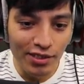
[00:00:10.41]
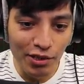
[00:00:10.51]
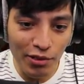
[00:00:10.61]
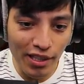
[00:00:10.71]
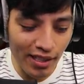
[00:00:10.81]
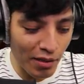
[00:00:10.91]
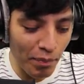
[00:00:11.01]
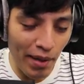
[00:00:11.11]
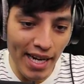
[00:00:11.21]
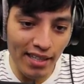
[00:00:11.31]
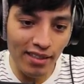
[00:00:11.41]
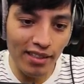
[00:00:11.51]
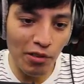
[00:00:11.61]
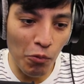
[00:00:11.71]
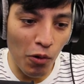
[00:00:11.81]
Dude, look at the paint.
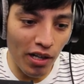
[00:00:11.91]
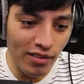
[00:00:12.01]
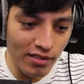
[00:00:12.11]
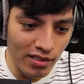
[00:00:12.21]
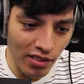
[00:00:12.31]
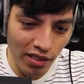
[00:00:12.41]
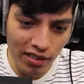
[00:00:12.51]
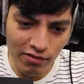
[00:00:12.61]
Look at the walls.